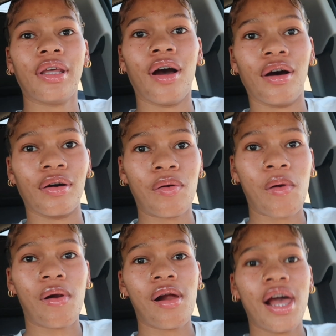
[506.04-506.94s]
Y'all,
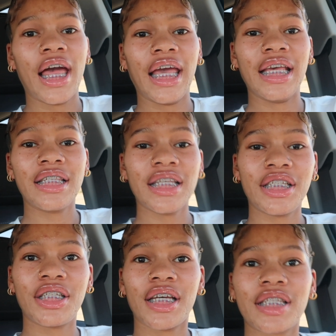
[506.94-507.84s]
is
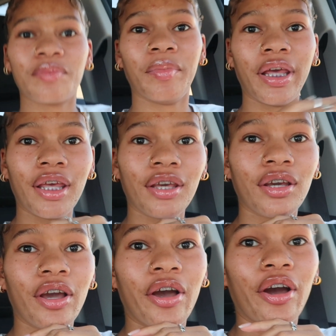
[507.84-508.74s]
it just me,
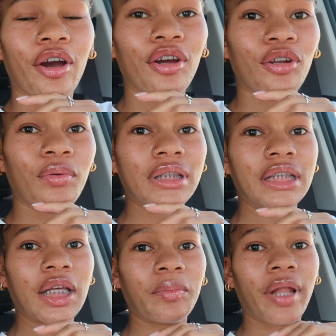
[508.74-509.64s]
or do it
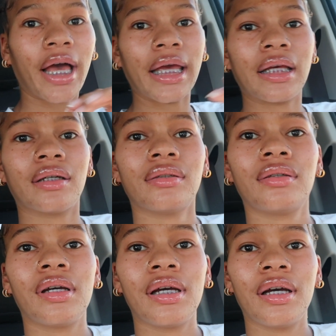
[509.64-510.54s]
seem like
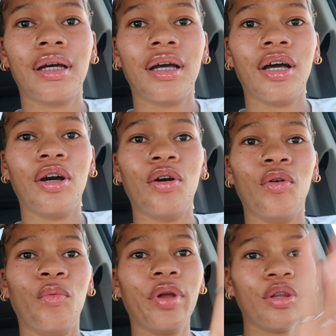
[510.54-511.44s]

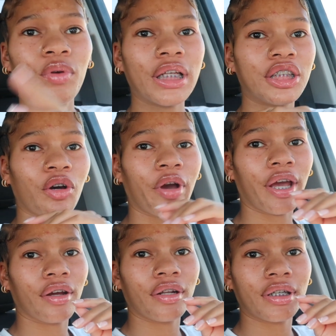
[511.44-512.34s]
when you get your
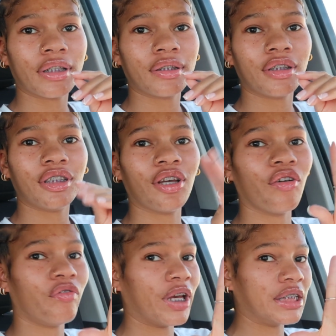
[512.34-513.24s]
hair done,
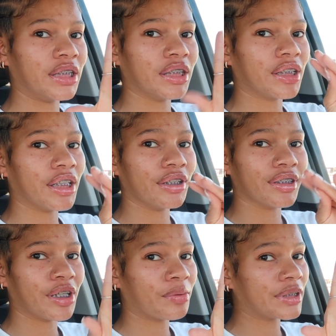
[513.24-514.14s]
your face just
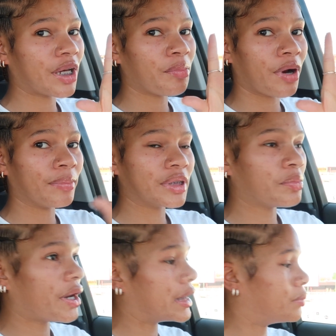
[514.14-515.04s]
clears up? Because I promise
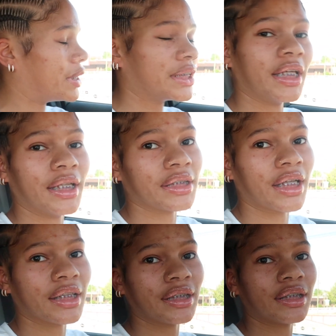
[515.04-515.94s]
my skin is
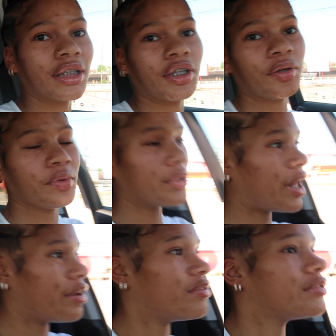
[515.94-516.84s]
not this clear in real
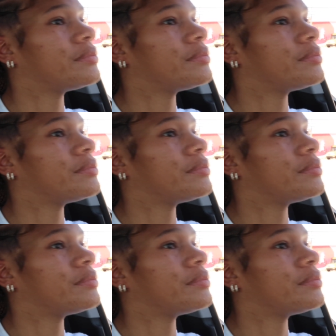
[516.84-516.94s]
life.